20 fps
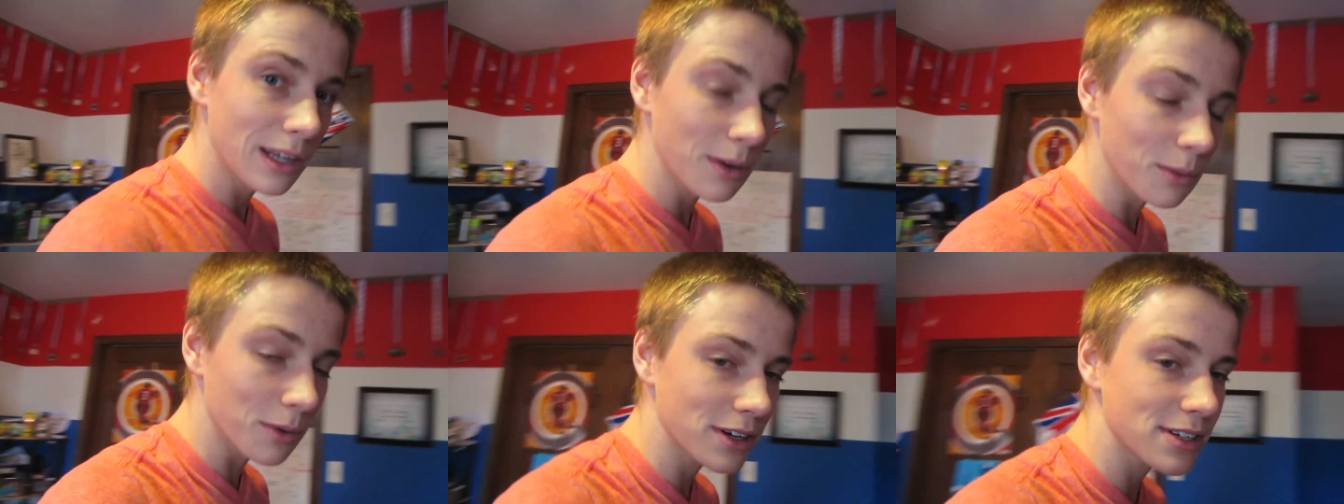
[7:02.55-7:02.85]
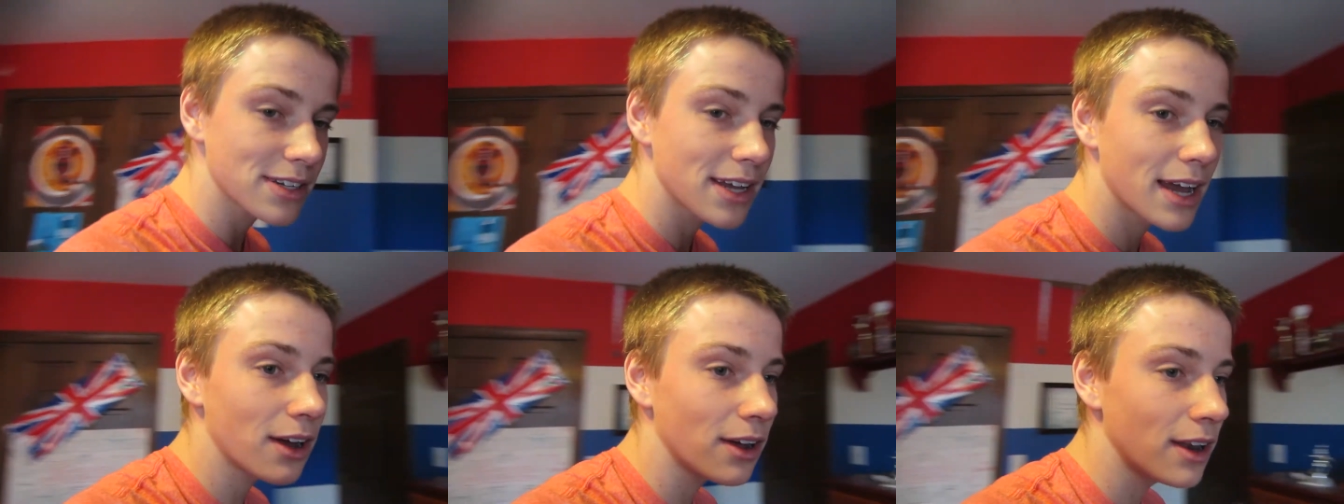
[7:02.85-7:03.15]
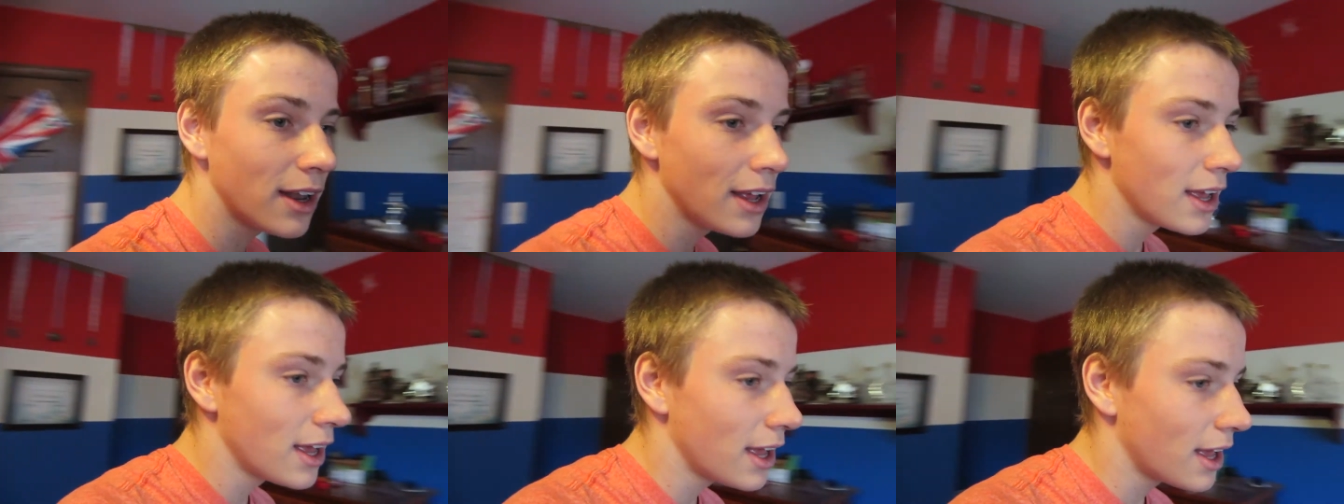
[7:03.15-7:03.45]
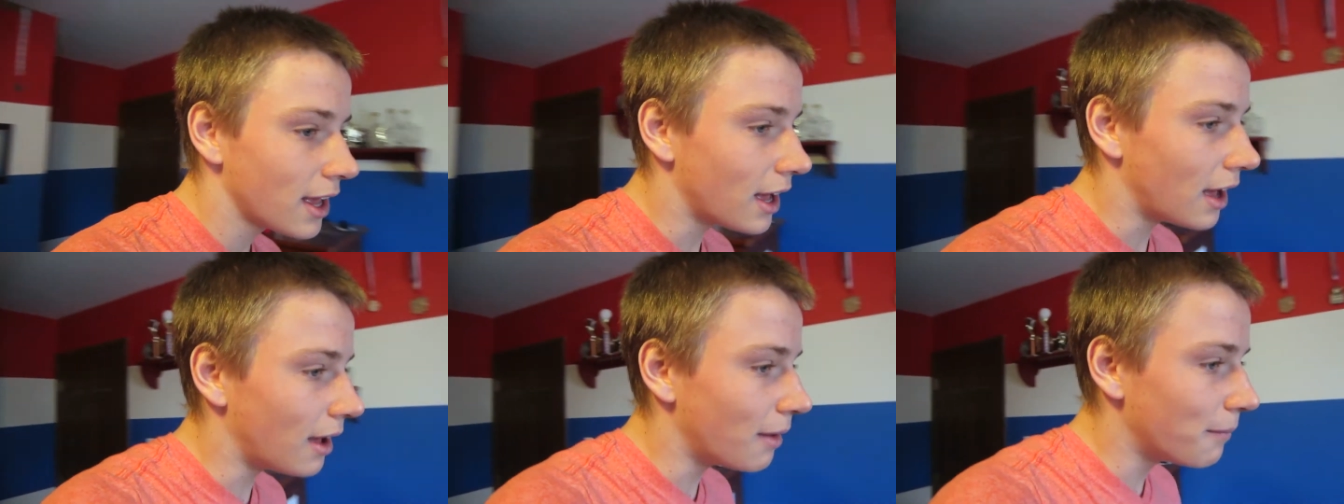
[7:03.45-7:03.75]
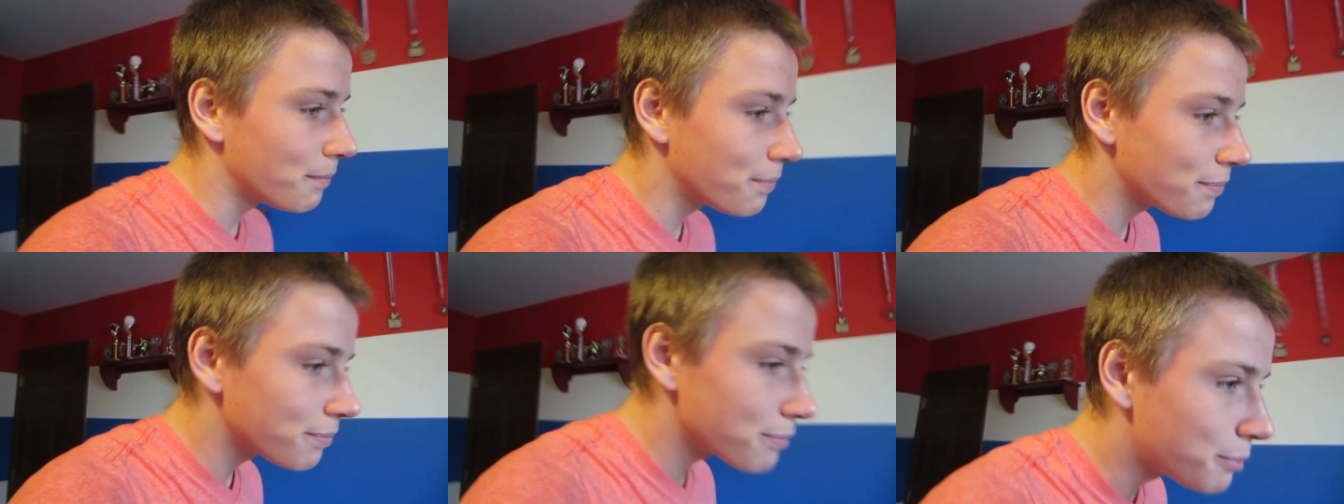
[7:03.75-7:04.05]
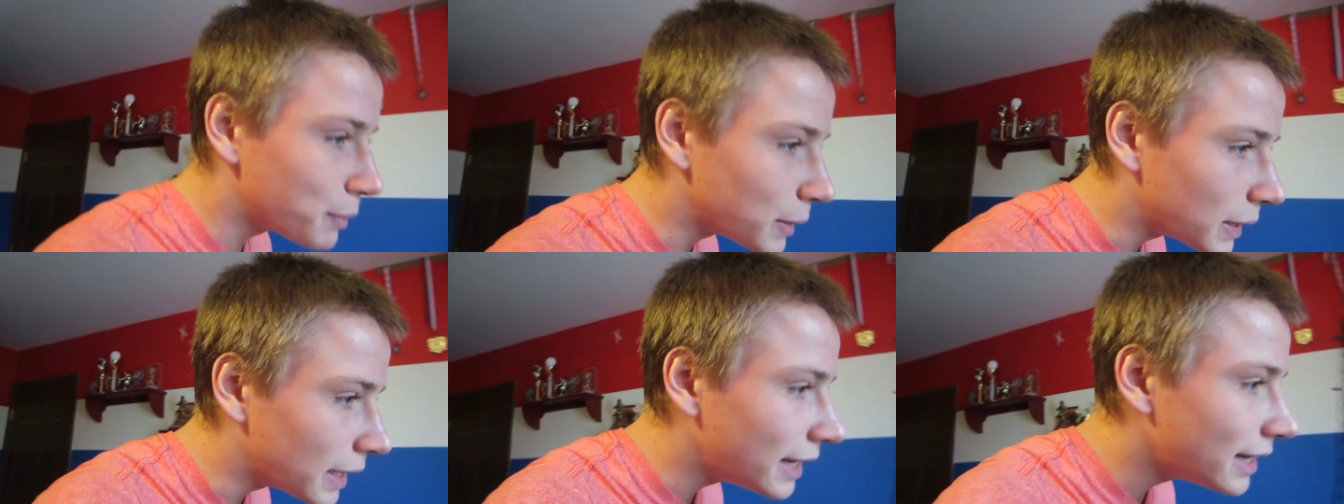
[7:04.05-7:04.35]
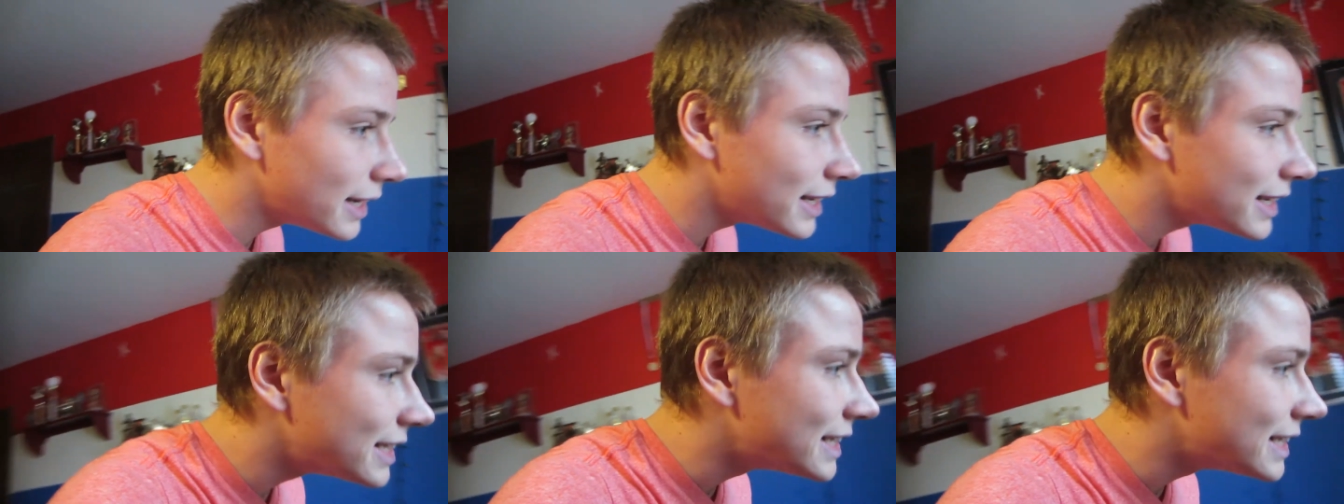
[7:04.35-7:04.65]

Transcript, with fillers: works out. Um, but